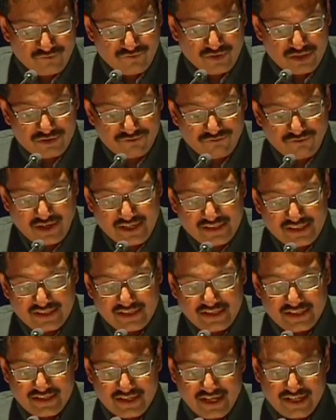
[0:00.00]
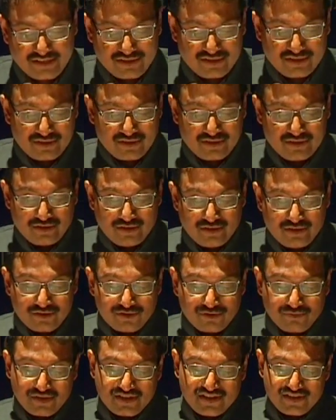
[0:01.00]
which finally led
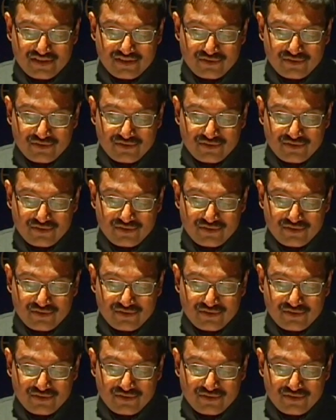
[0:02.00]
to Mrs.